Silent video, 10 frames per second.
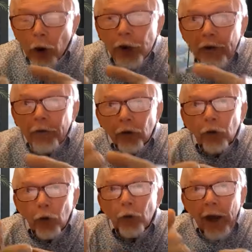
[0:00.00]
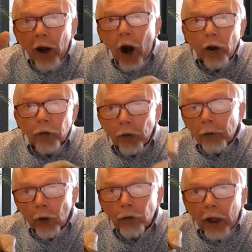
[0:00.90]
they couldn't even do their
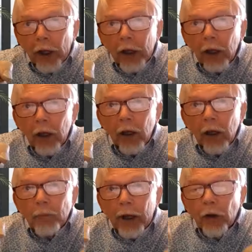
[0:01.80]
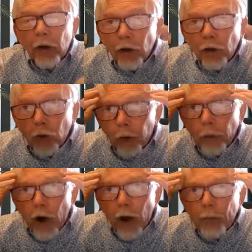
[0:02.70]
art and music because
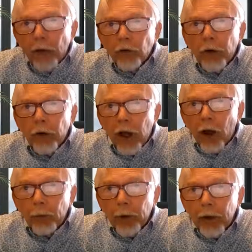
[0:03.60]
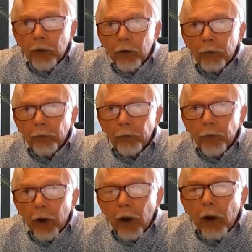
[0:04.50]
it took them right back to the cult
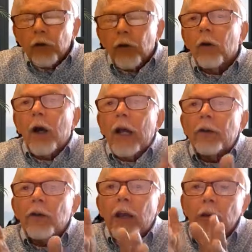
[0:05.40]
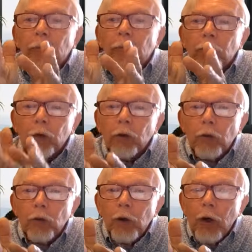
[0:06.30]
place. So I had to get
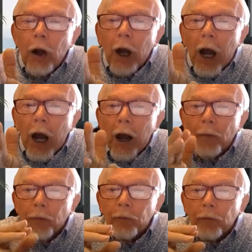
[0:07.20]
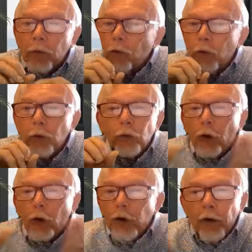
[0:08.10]
them to
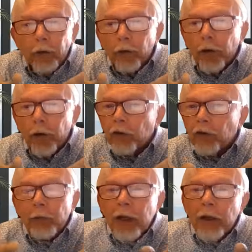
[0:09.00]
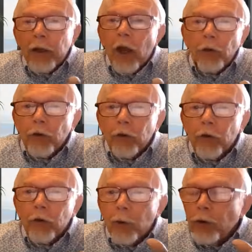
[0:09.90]
do totally different things. I mean, the
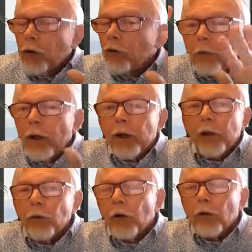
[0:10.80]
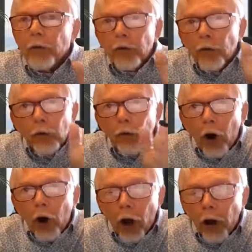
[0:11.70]
artist says, well, it doesn't matter. You don't have
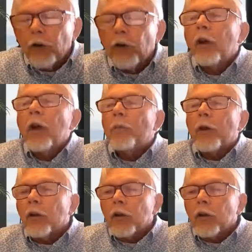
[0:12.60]
to do your art,